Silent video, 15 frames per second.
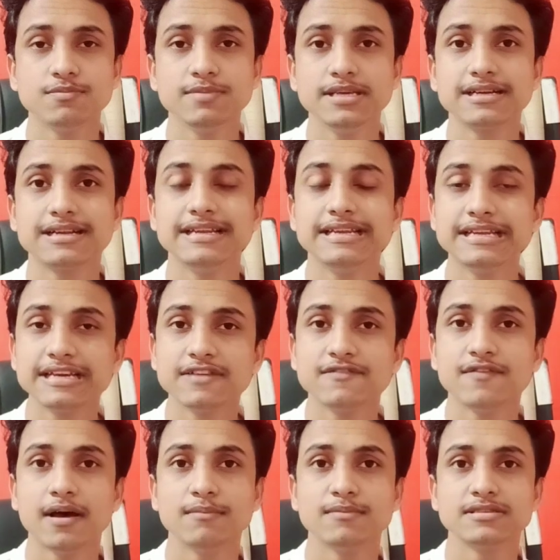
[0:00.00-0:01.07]
be a clinical
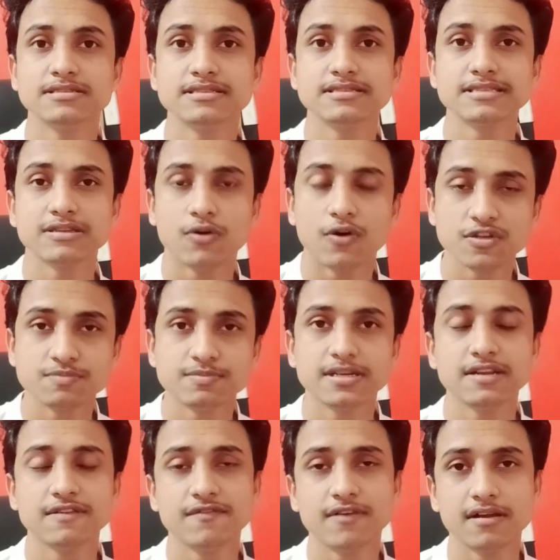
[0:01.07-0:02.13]
pharmacist and
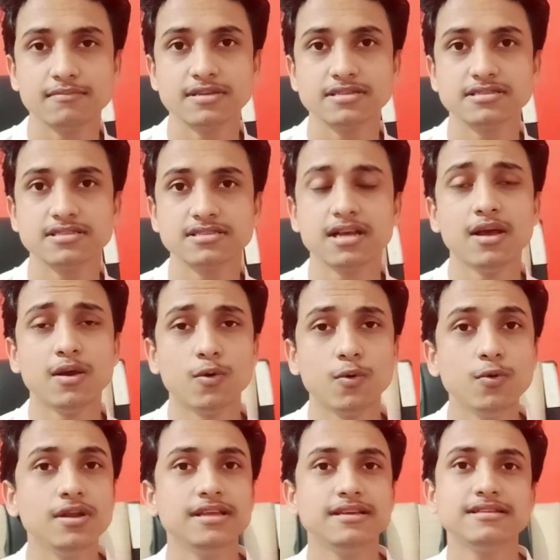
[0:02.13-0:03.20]
hospital pharmacist
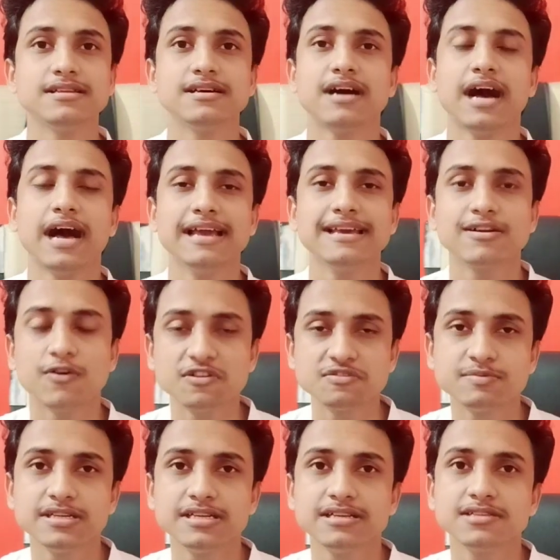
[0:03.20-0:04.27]
only in the higher
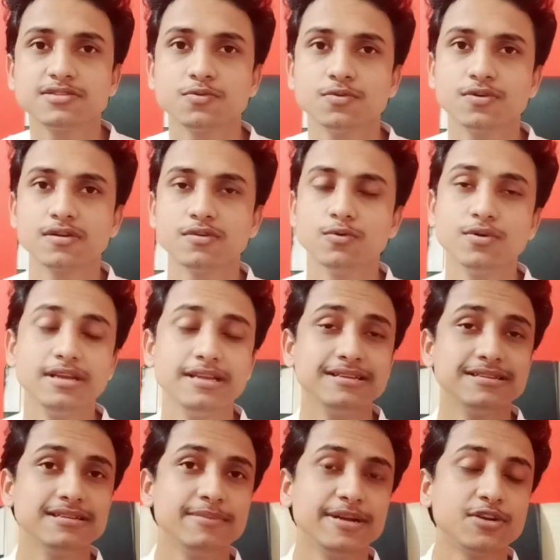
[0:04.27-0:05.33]
hospitals or only
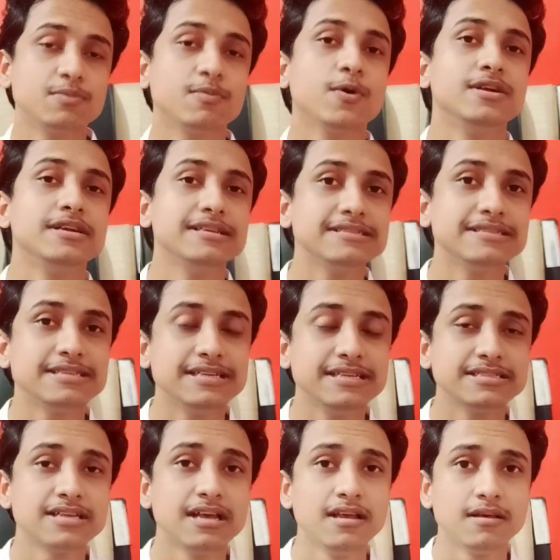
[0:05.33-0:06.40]
in the metropolitan
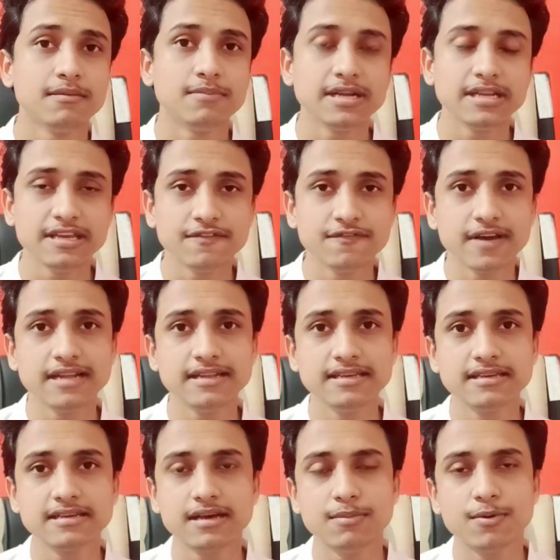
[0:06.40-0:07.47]
cities. But if I
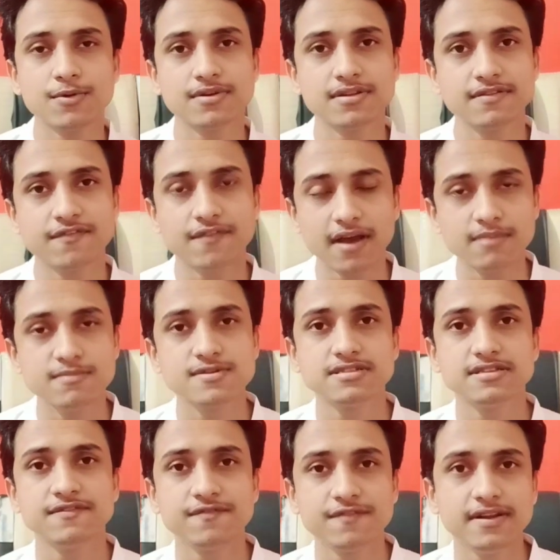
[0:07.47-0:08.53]
think about the
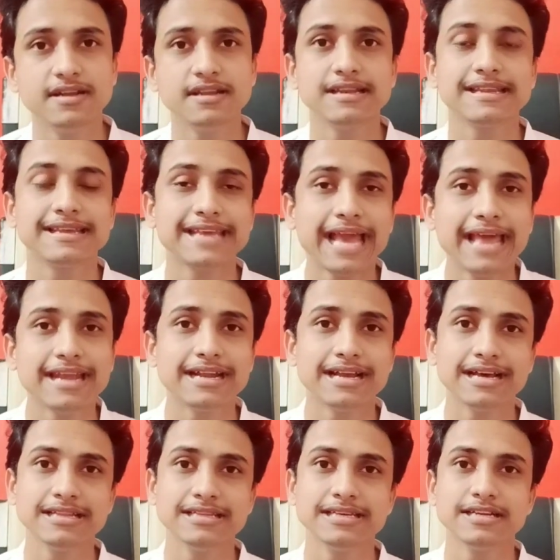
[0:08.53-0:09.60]
pharmacy field in
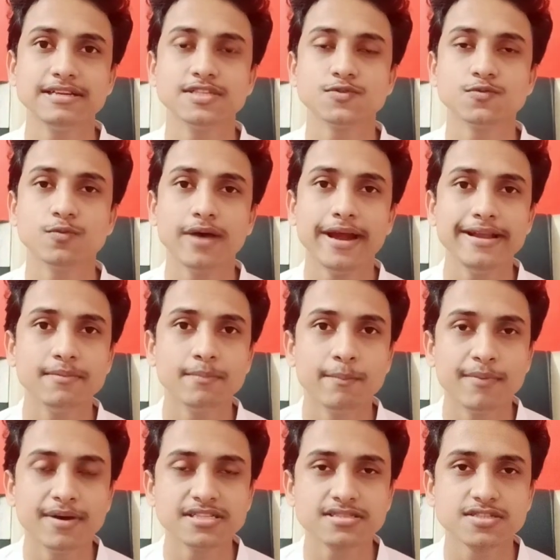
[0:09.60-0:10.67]
Canada, there is wide
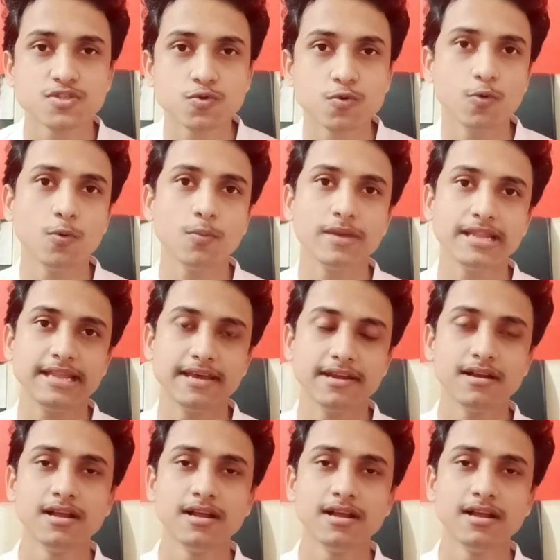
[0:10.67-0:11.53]
much scope there.